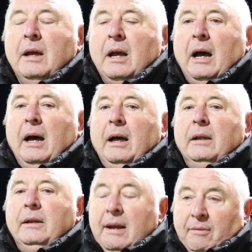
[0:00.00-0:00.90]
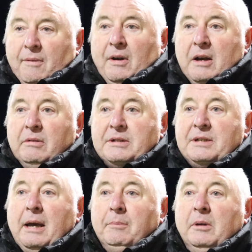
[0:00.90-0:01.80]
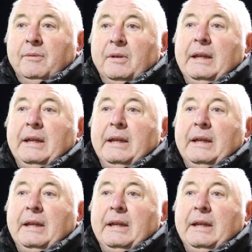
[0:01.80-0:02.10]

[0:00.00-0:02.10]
And they were very receptive,